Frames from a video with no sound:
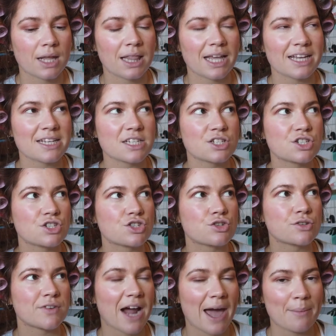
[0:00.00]
like
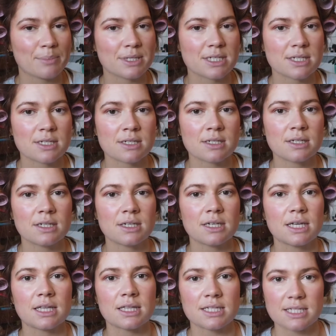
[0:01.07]
trapped
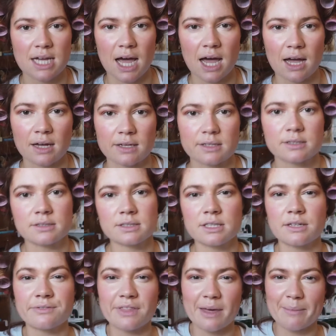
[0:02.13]
in the dark,
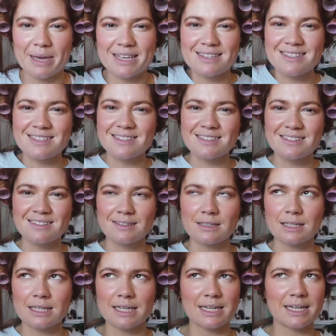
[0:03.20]
if that makes
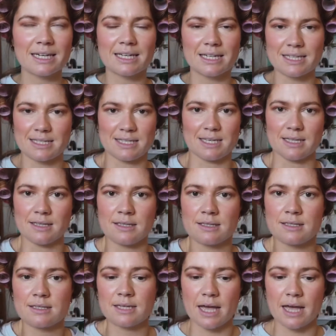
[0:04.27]
any sense.